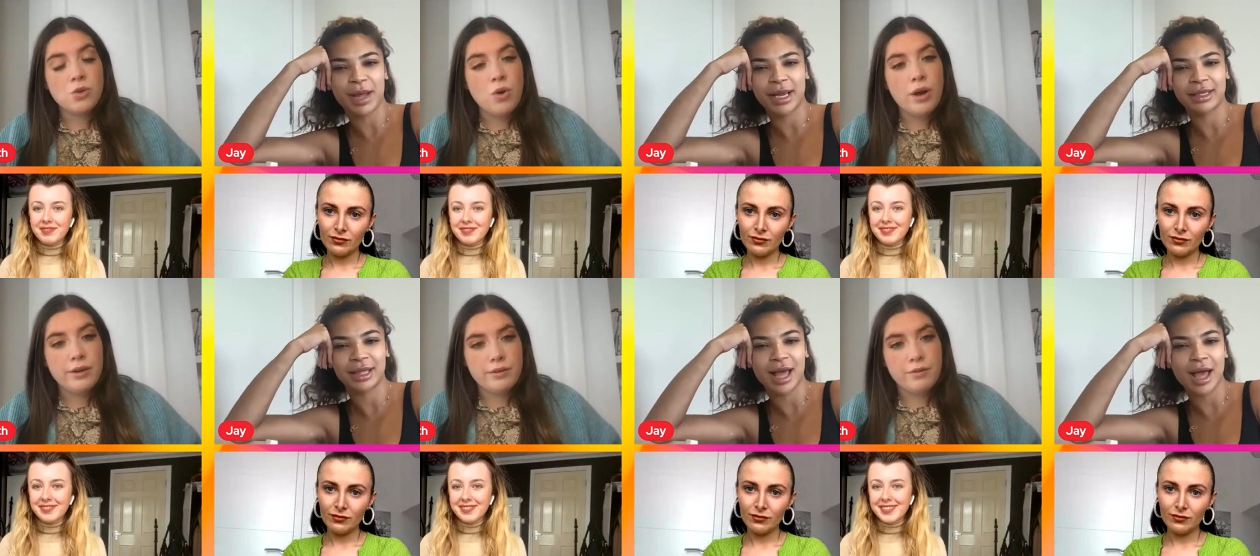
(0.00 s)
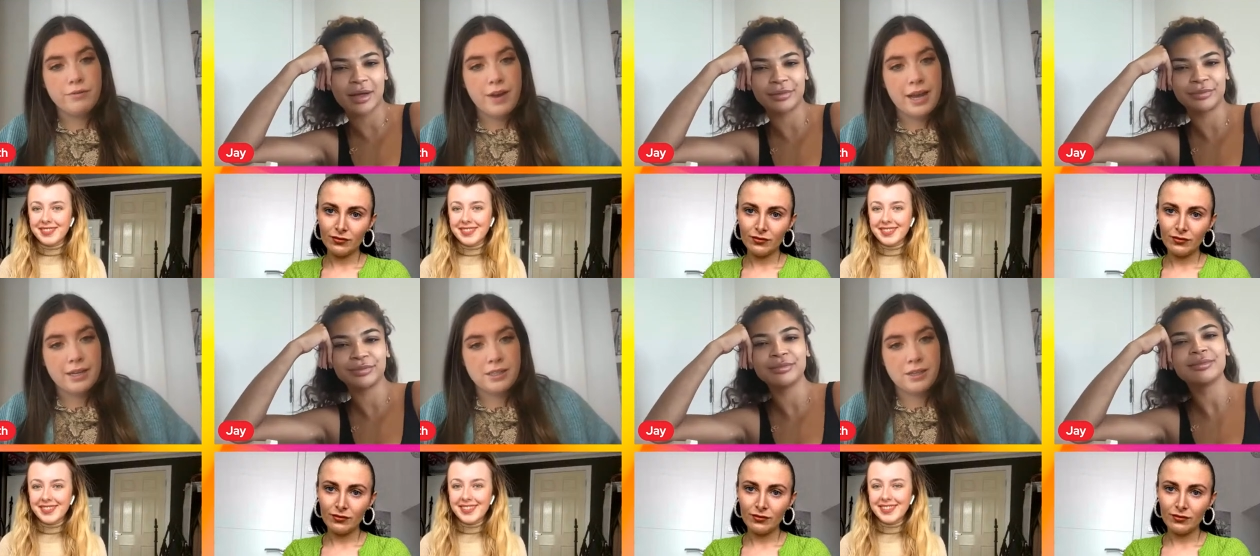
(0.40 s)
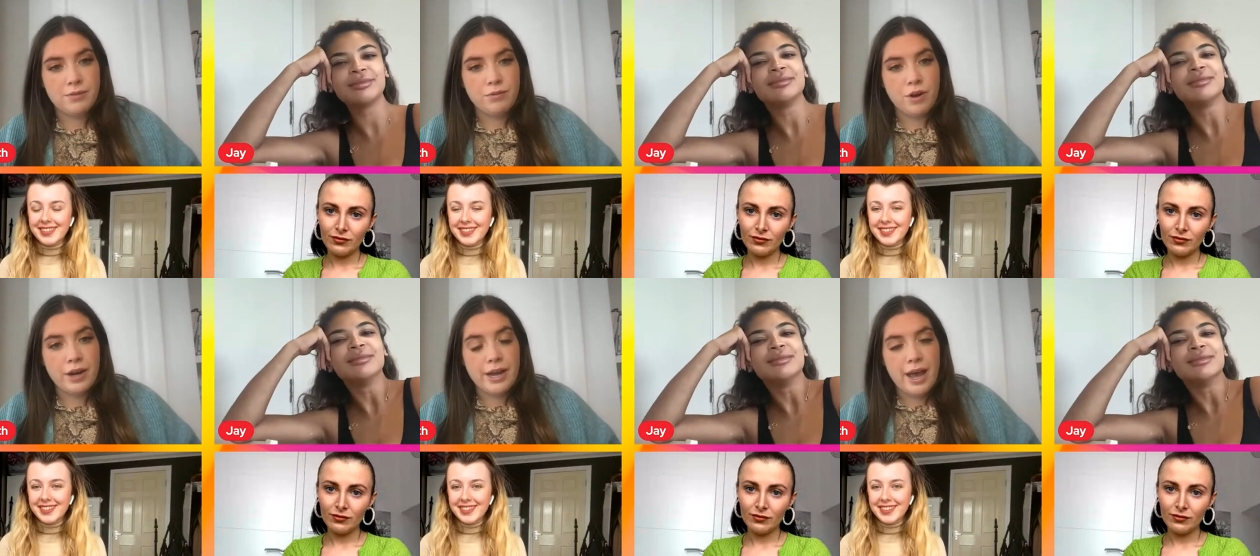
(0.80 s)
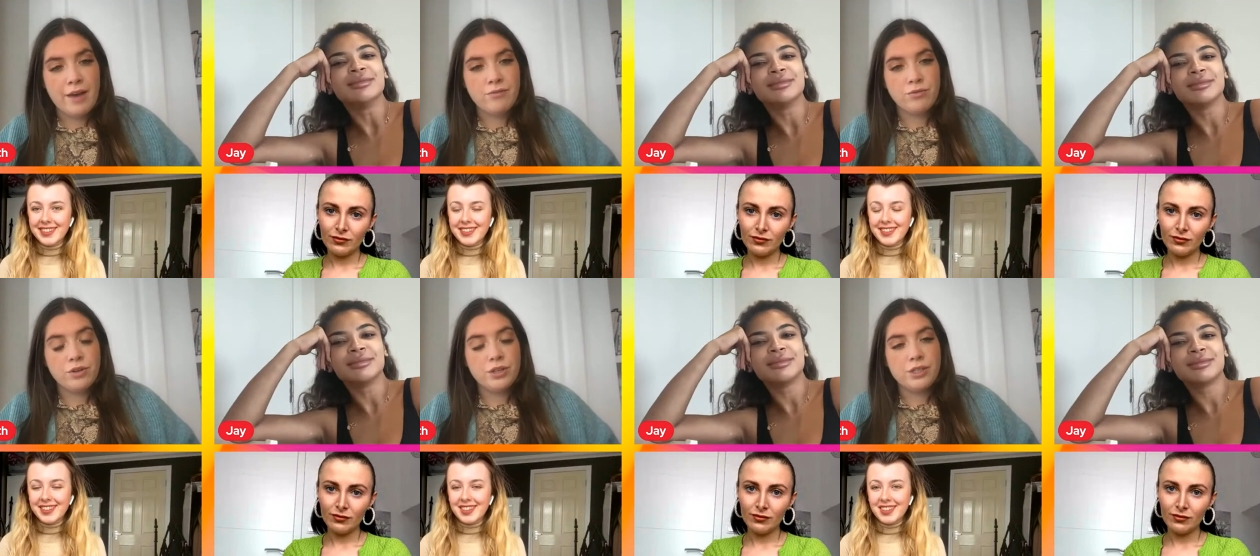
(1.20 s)
Speaker 1: quite reflective, right?
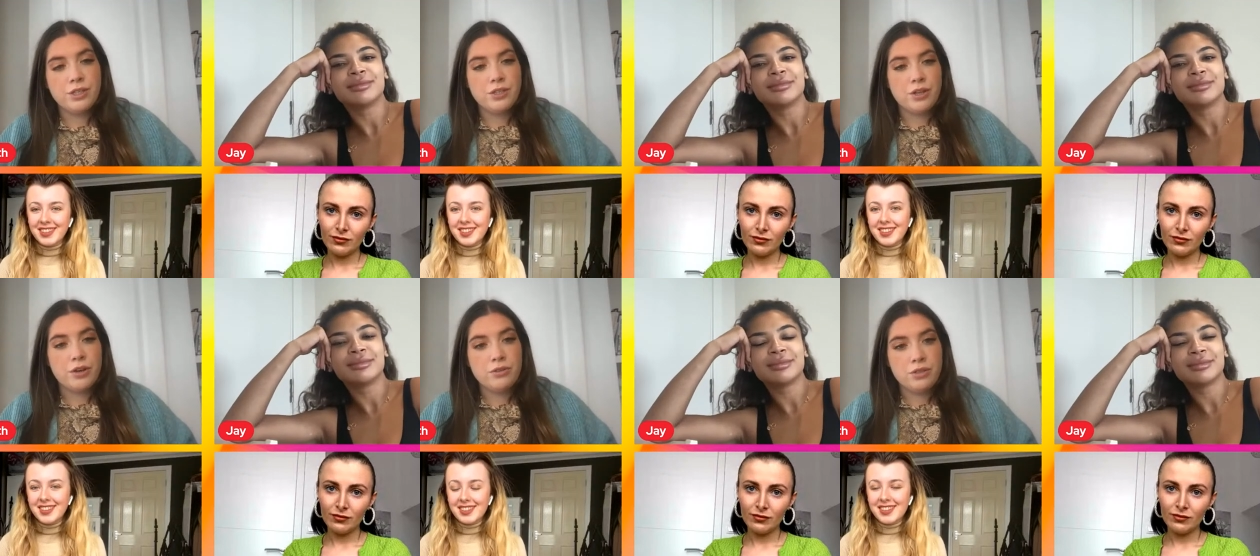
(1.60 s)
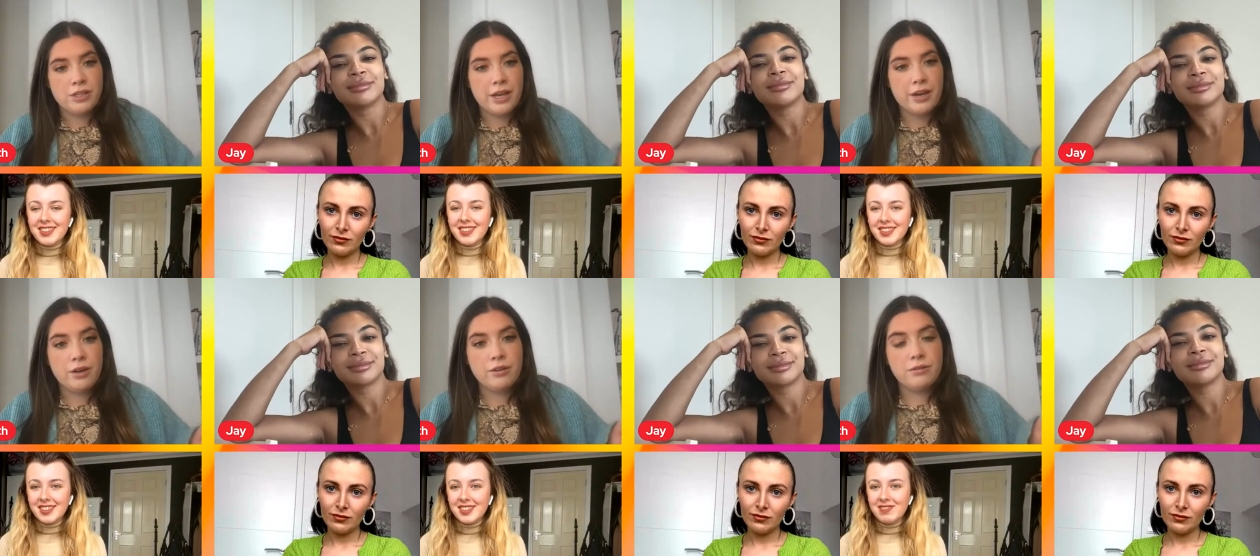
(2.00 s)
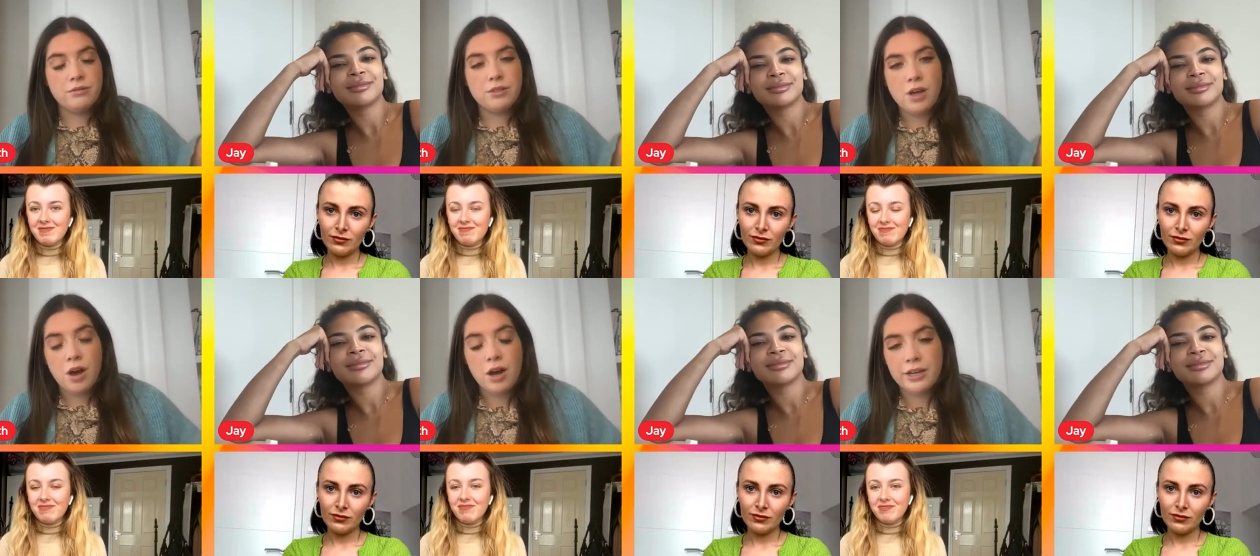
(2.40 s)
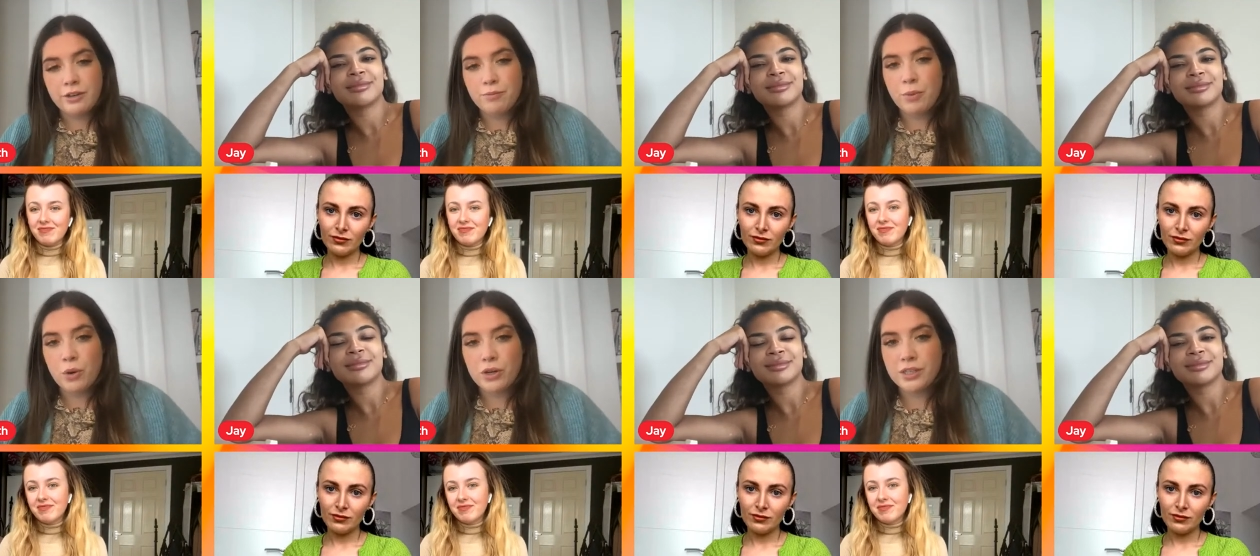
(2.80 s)
Everyone is so sick and tired
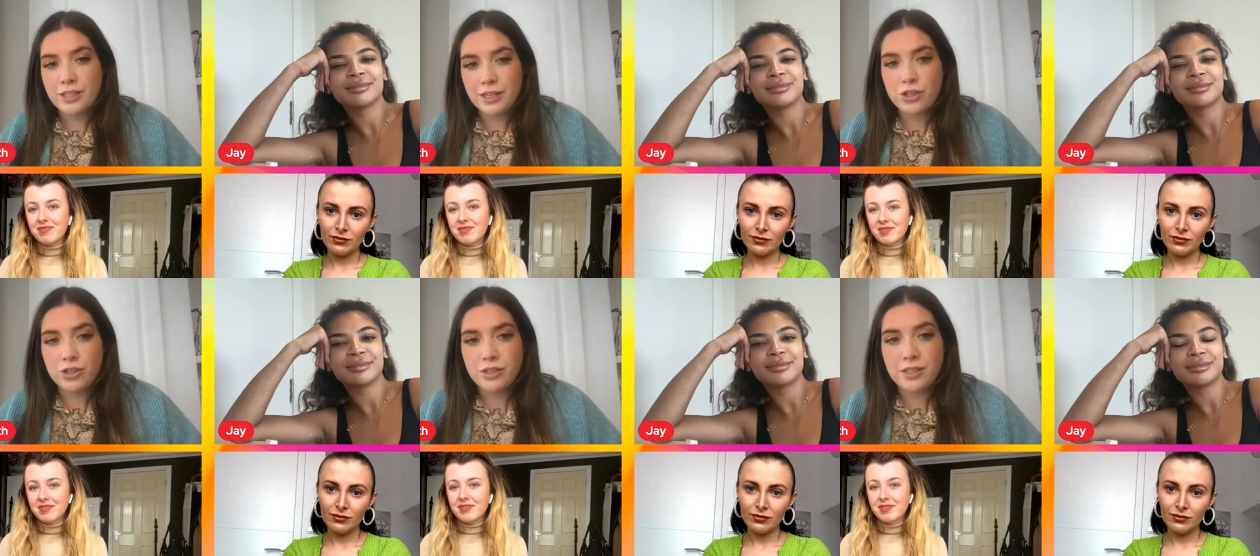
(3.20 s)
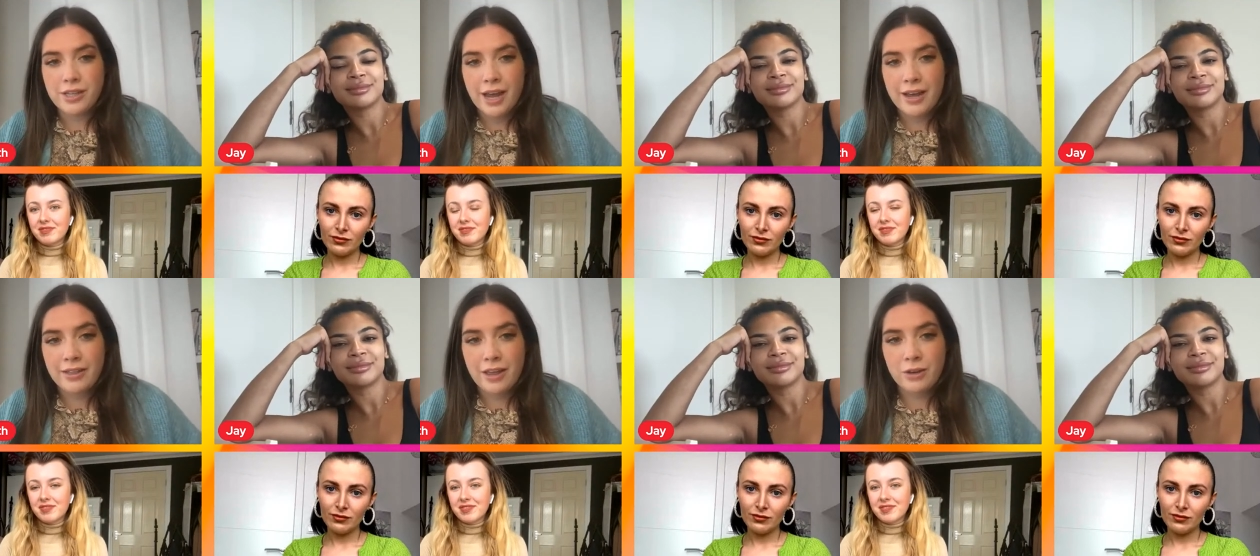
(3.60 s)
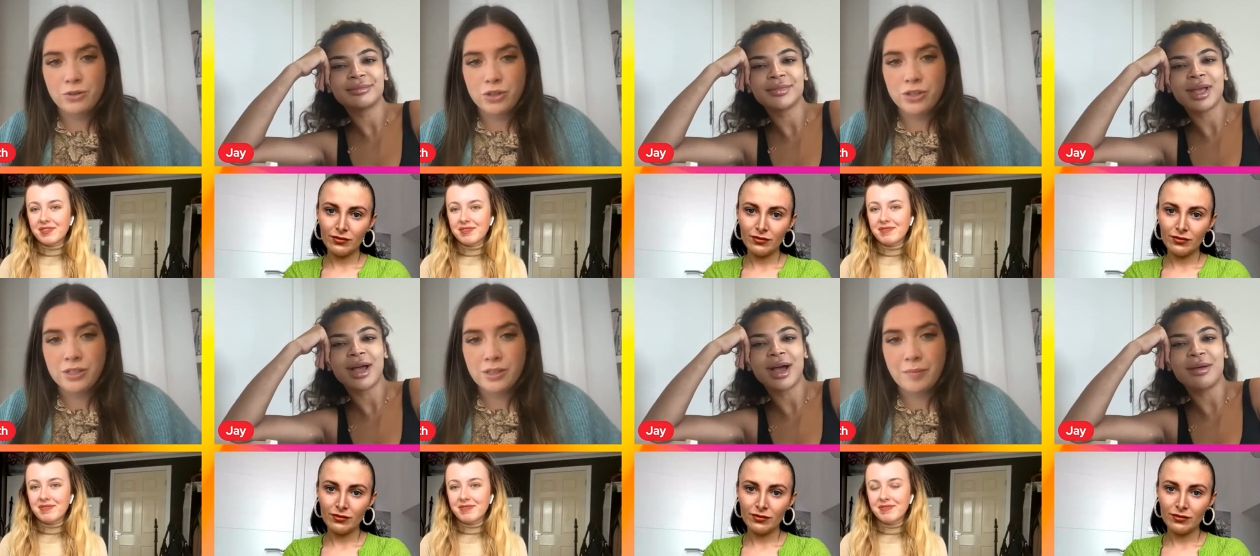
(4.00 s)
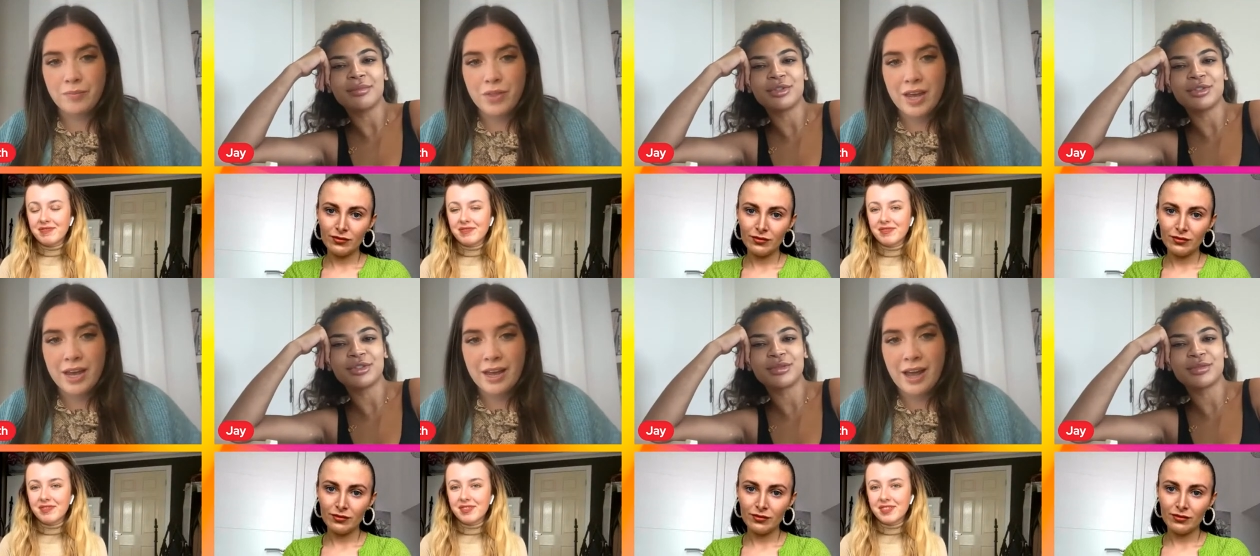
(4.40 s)
of politicians saying they'll do
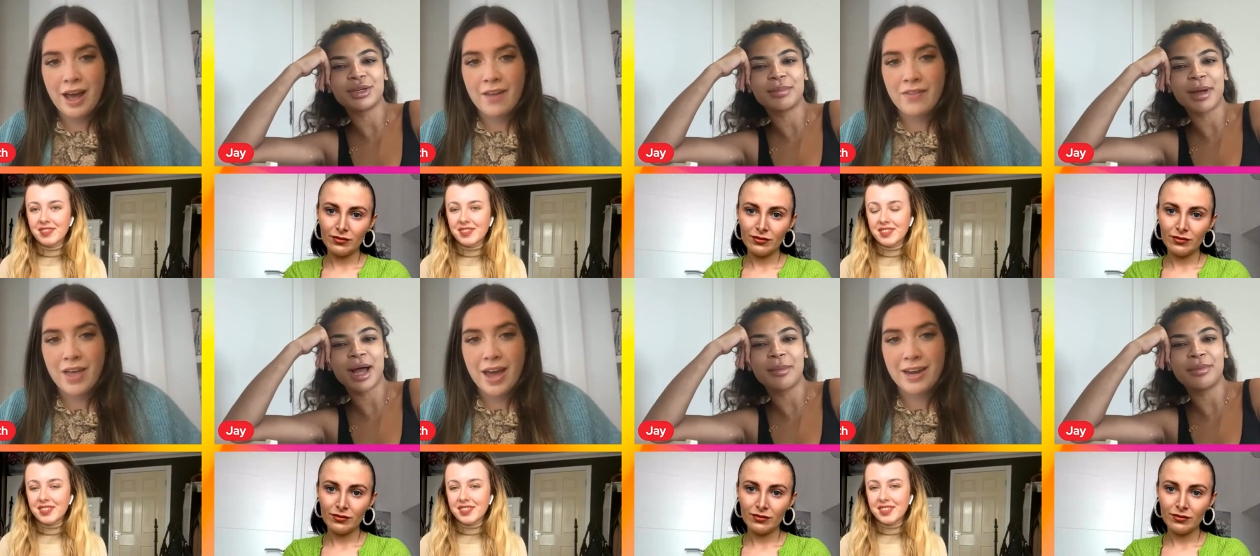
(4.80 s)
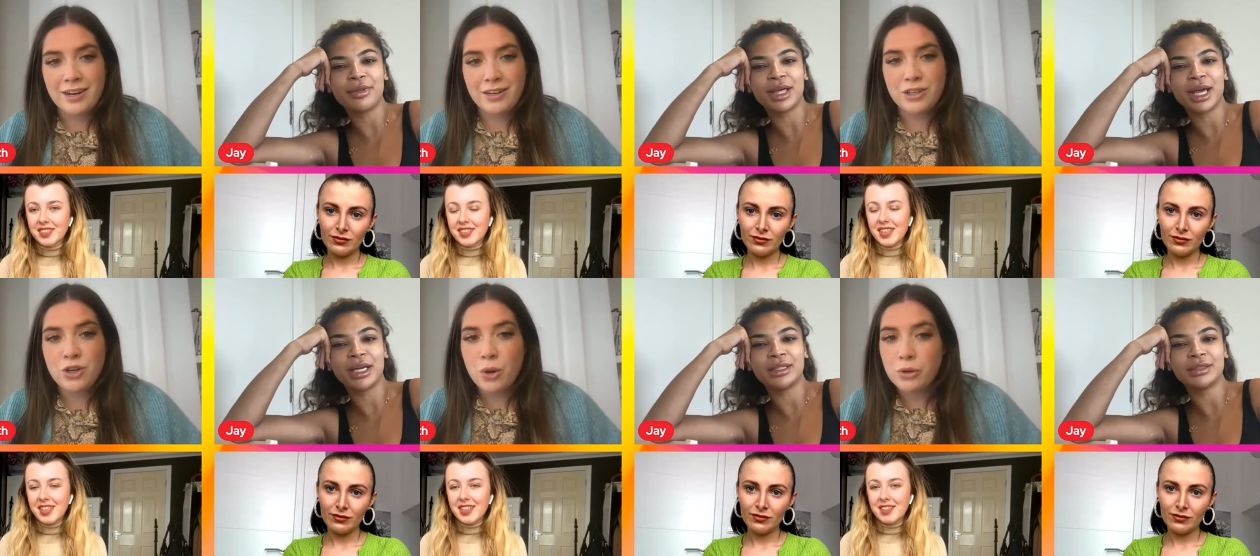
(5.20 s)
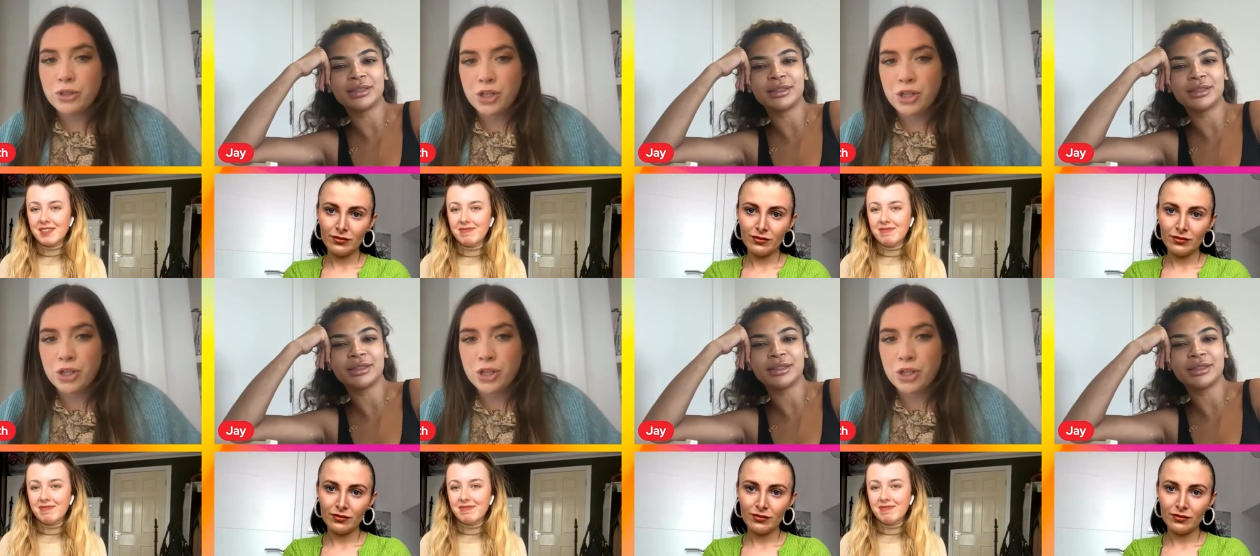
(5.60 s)
something and then not